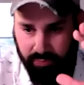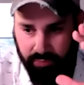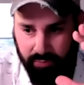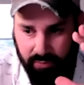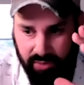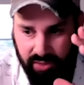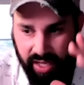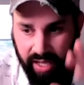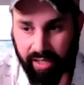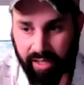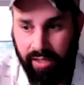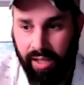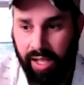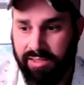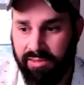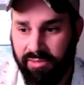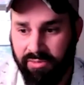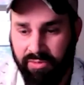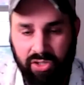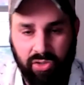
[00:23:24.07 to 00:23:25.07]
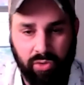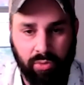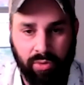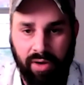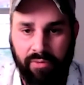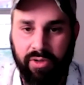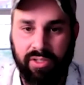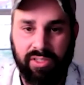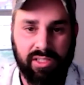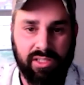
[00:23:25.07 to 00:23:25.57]
take lots of visual
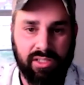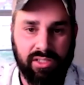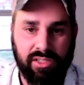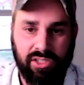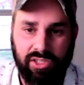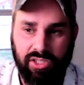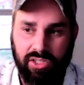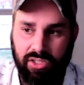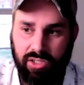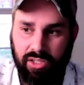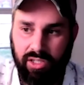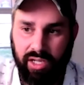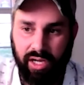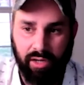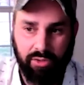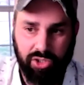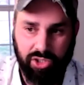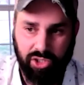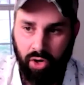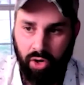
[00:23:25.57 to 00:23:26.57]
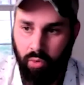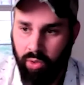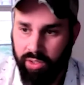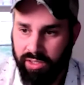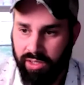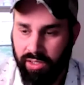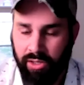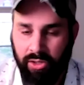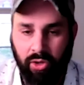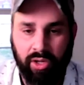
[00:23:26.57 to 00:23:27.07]
references, show what
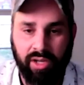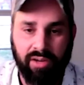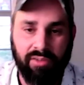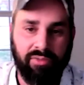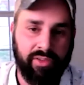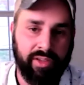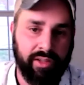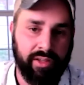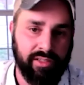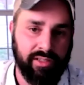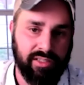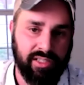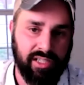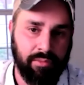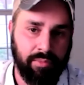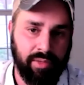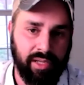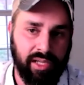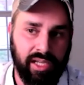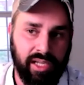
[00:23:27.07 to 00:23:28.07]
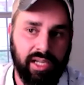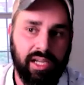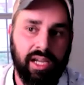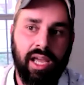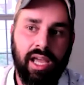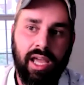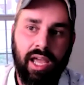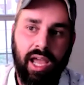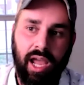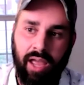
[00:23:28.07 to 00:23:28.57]
the look and feel is going to be,
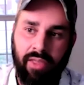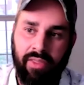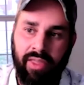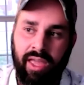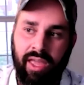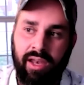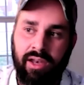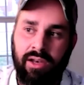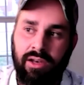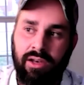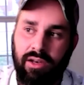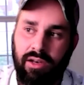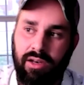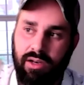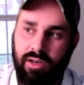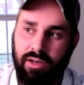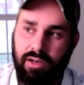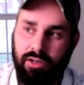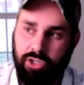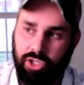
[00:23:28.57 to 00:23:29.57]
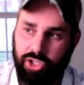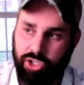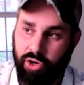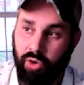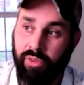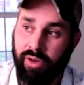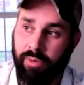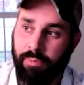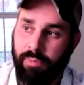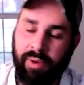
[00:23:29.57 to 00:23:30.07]
and then show
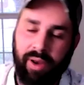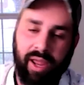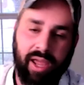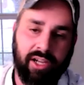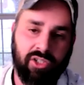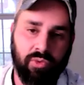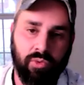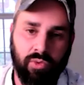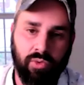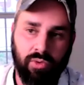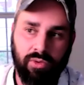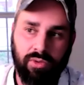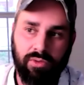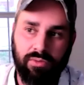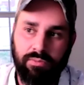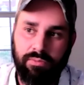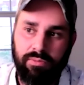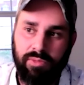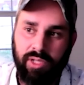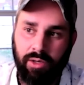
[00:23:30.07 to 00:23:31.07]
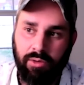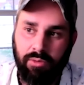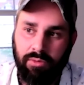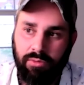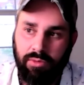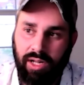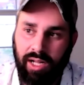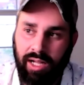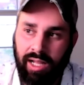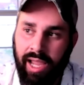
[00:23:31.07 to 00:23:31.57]
them an actual,
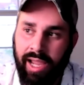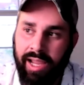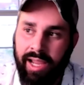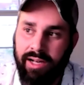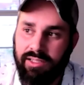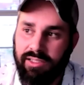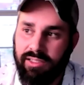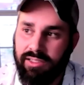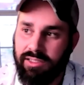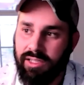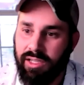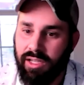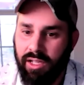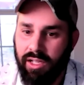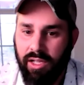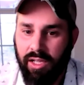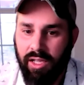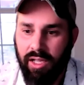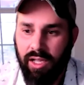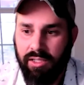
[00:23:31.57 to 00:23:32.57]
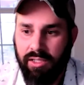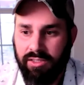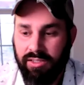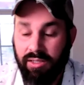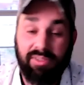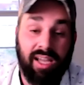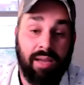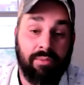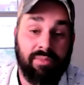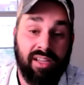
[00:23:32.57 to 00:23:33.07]
clients
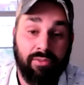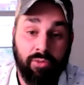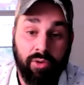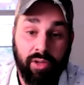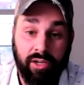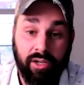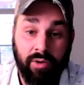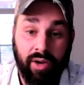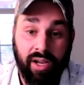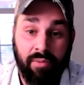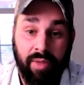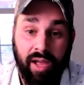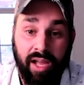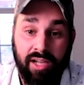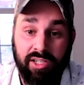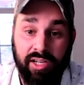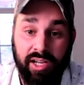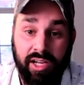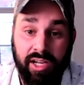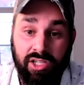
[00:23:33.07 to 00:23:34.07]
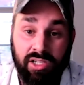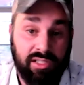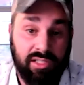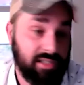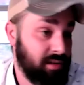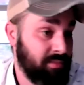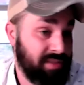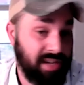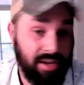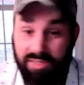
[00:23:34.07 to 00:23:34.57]
sometimes have really great imaginations,
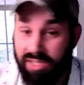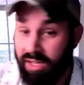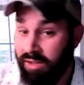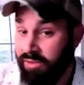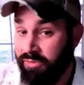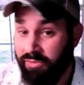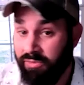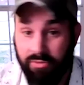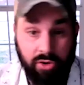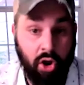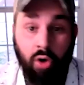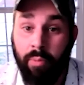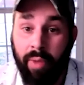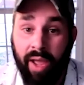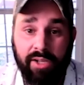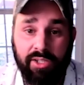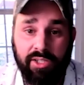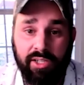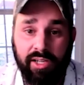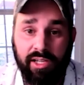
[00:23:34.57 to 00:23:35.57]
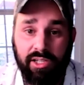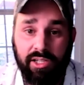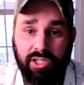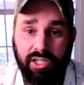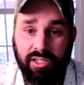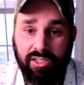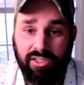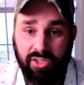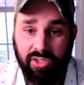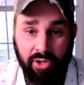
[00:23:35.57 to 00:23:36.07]
sometimes have no imagination.
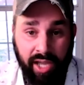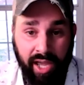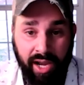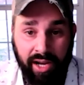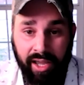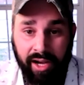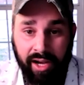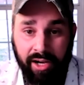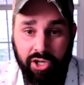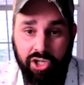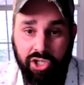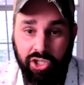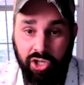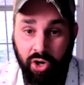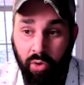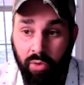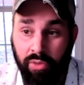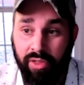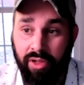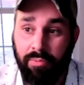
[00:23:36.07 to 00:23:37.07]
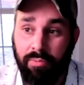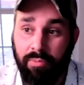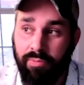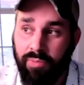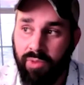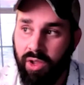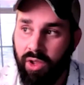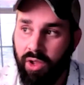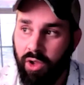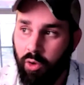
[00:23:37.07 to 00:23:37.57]
So you kind of got to show them
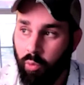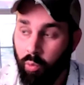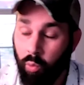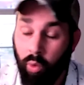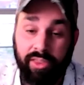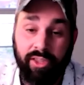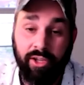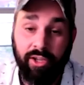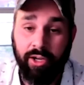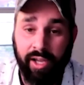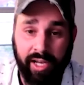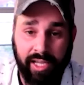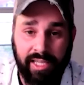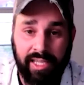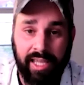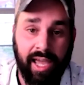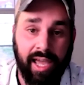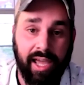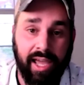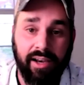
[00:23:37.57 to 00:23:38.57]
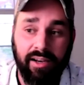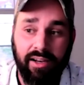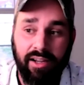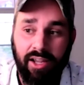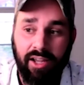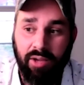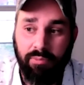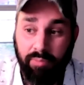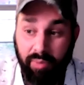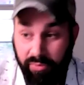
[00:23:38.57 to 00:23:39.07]
what they're going to get
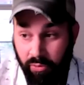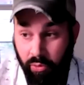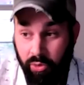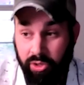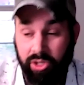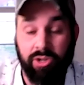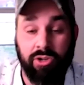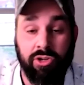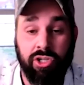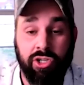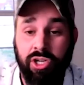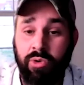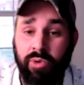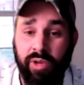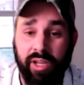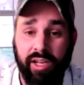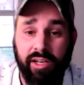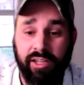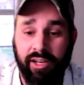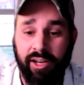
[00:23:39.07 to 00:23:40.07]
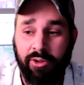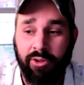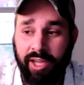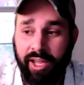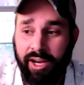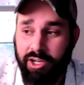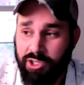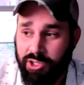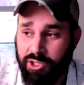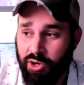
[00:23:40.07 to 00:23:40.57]
before you shoot it. You got
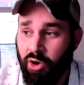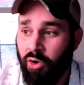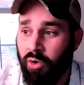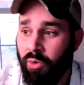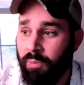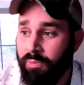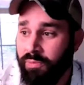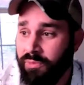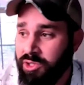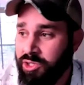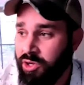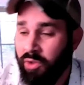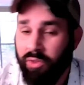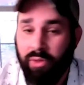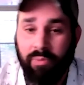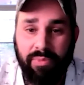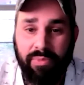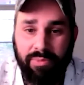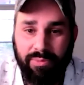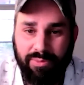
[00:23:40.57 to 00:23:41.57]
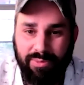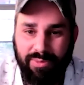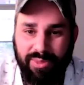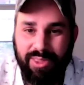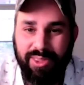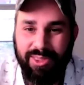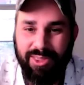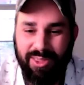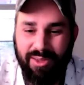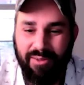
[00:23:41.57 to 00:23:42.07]
to show them
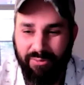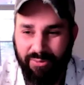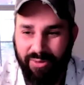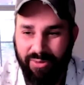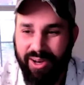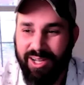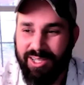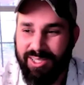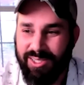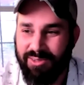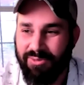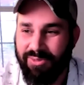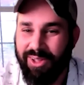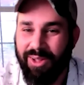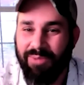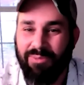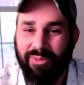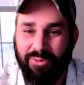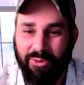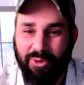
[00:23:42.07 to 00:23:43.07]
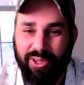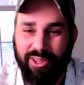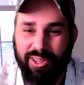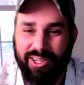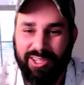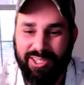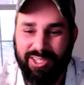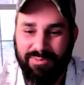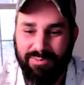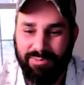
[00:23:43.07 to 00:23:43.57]
the finished film before
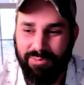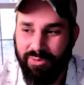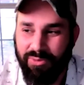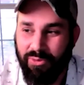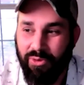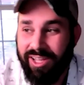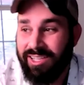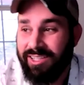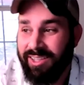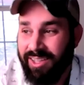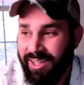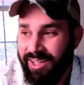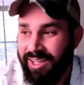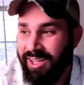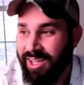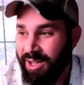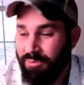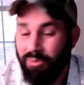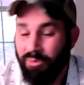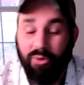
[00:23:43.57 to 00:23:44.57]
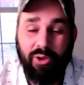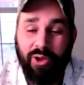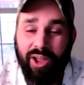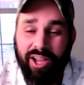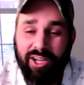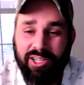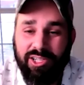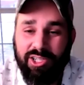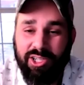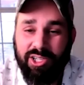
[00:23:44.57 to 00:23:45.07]
you
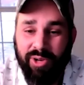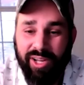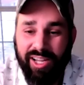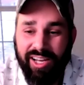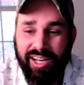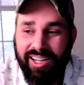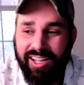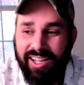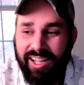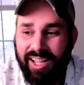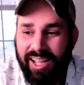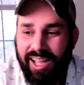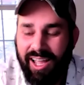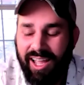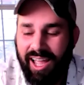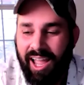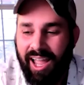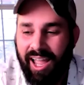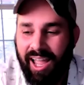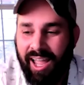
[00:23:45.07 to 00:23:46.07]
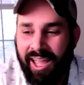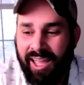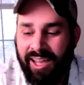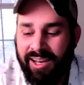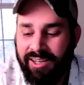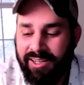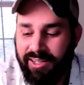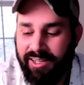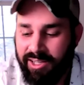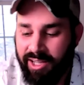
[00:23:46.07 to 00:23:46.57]
actually shoot it,
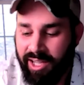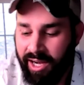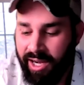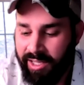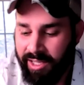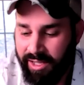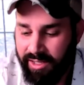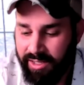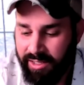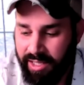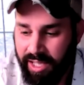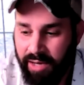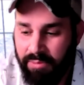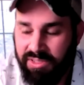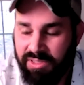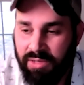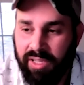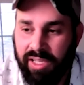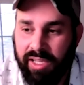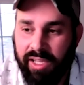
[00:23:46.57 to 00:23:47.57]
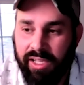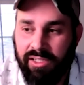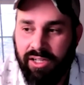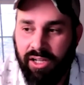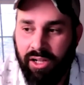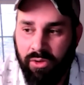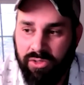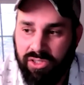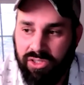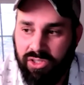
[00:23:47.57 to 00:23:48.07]
and you got to get them something as
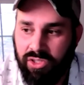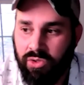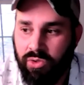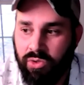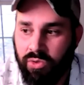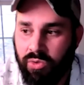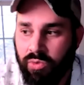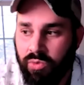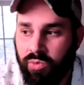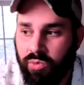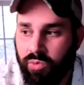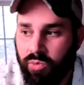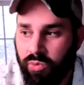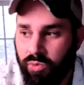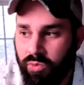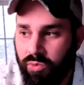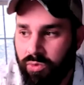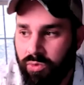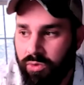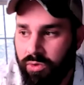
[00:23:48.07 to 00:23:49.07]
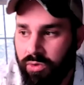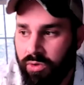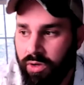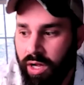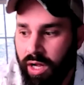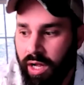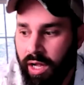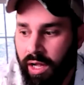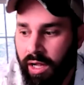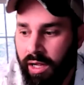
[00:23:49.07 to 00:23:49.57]
close to
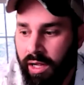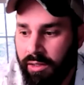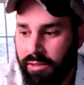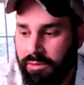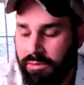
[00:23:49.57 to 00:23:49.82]
uh,